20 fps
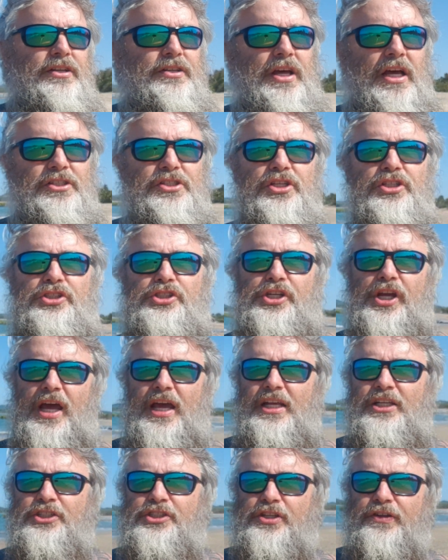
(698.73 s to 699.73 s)
doesn't
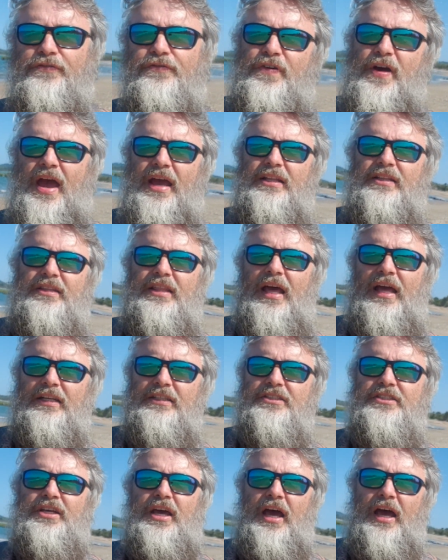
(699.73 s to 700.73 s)
change the fact
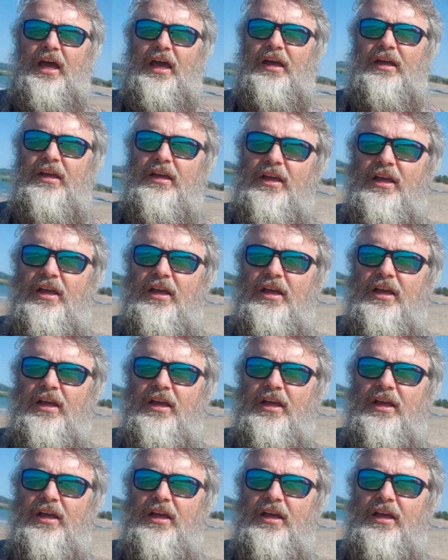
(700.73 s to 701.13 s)
that